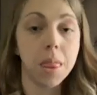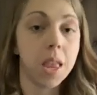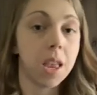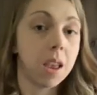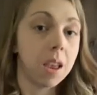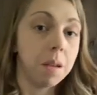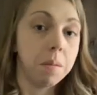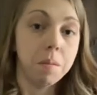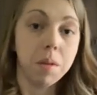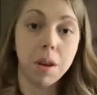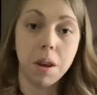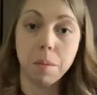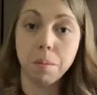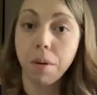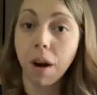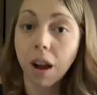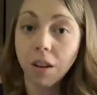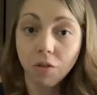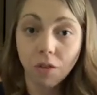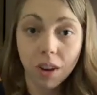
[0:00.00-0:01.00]
get many
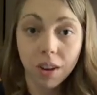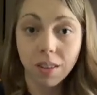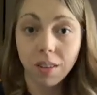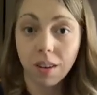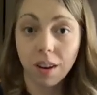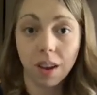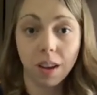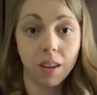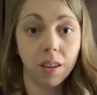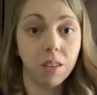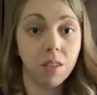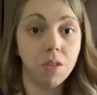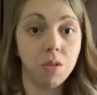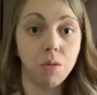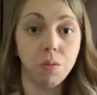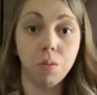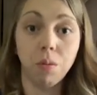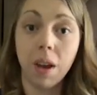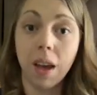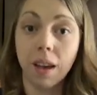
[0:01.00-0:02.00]
projects done,
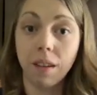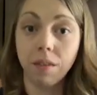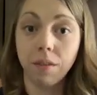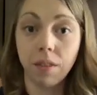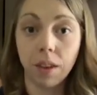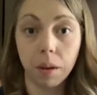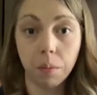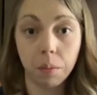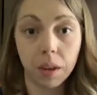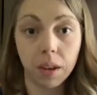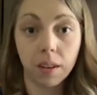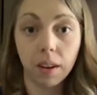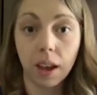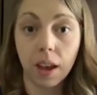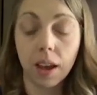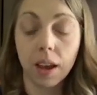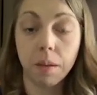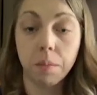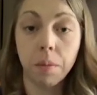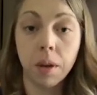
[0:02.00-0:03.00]
you have family
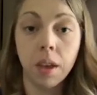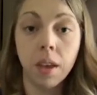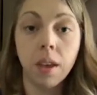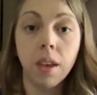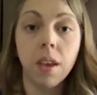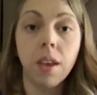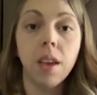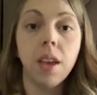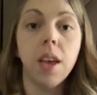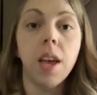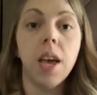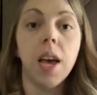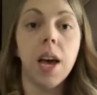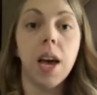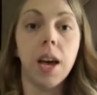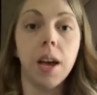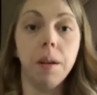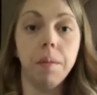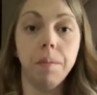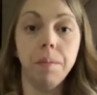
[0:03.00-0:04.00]
time.
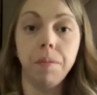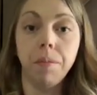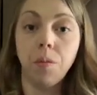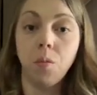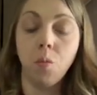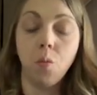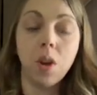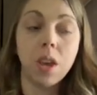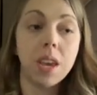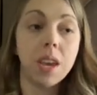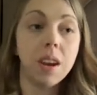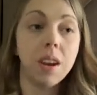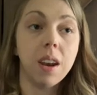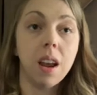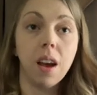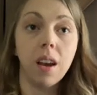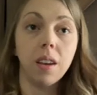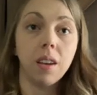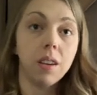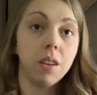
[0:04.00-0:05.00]
We
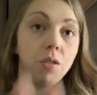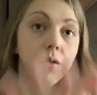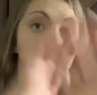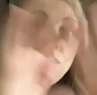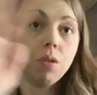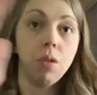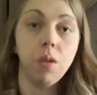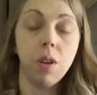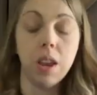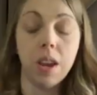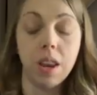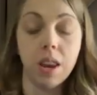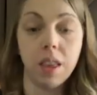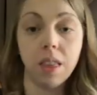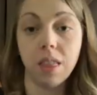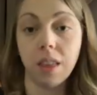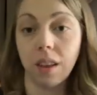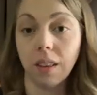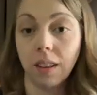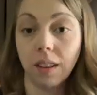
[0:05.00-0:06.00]
cannot control
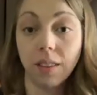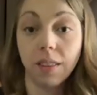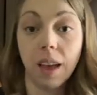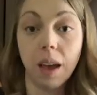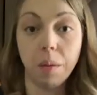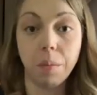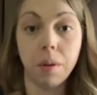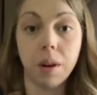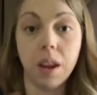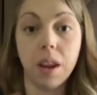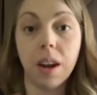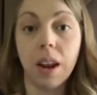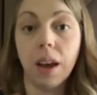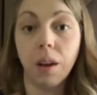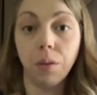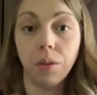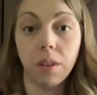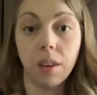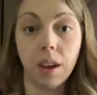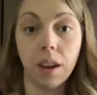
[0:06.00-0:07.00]
anything that's happening
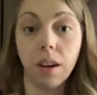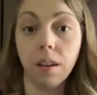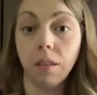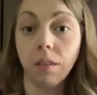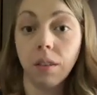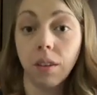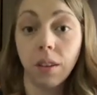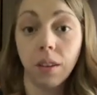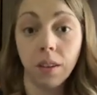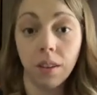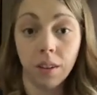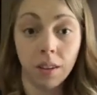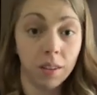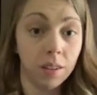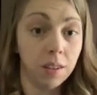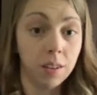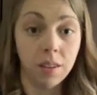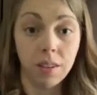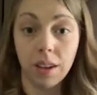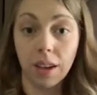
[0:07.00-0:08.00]
outside
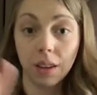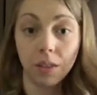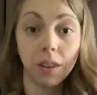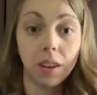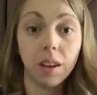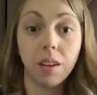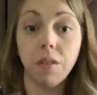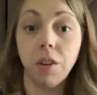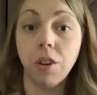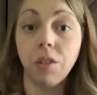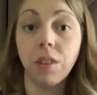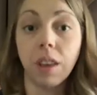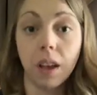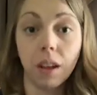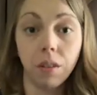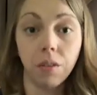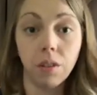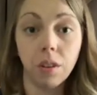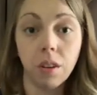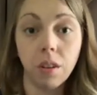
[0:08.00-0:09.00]
of
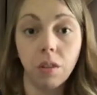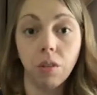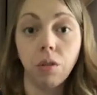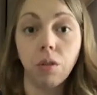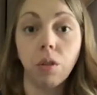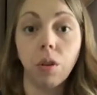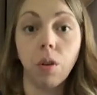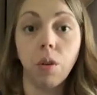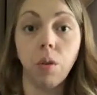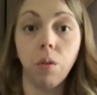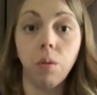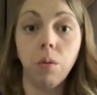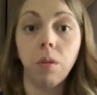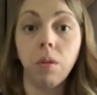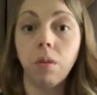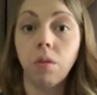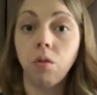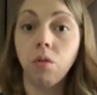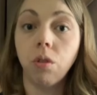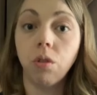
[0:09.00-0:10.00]
ourselves. So
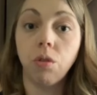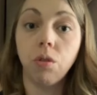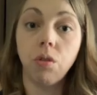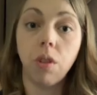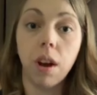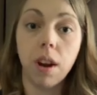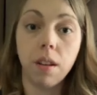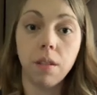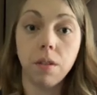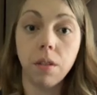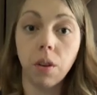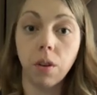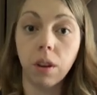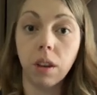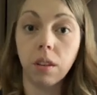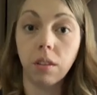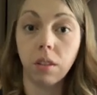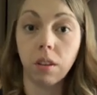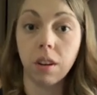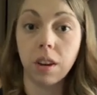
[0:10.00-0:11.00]
just try to
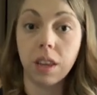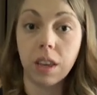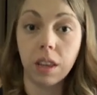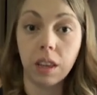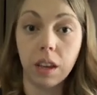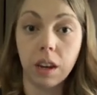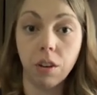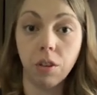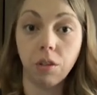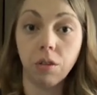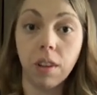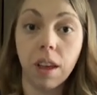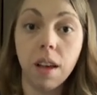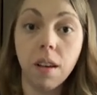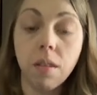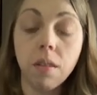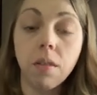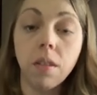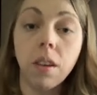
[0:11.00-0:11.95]
focus on healing yourself